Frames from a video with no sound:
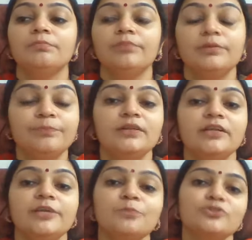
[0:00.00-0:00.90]
people
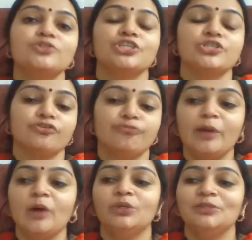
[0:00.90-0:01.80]
in positions of
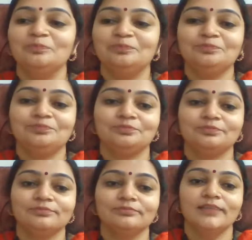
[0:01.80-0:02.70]
power.
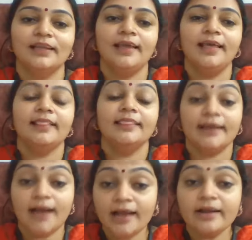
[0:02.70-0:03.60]

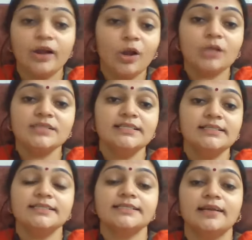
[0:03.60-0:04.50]
There are laws in
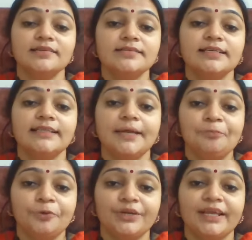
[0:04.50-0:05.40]
this country that
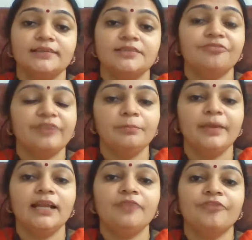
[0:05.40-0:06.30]
protect a
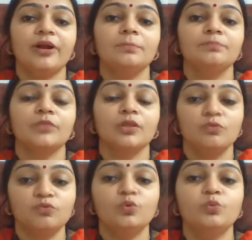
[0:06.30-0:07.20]
female from
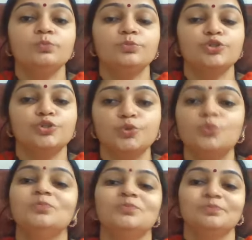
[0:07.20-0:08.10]
womb to
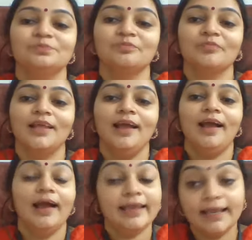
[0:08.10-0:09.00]
tomb.
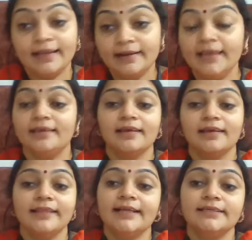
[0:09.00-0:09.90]
I agree
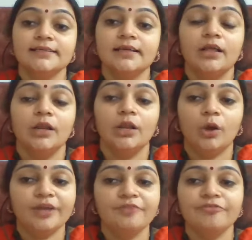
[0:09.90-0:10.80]
that
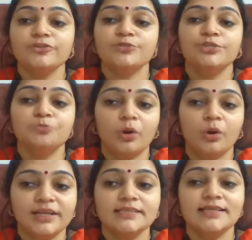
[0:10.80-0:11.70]
law enforcement
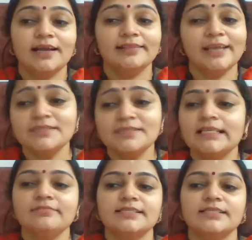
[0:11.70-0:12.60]
bodies are
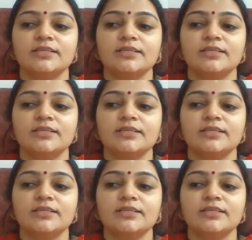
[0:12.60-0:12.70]
themselves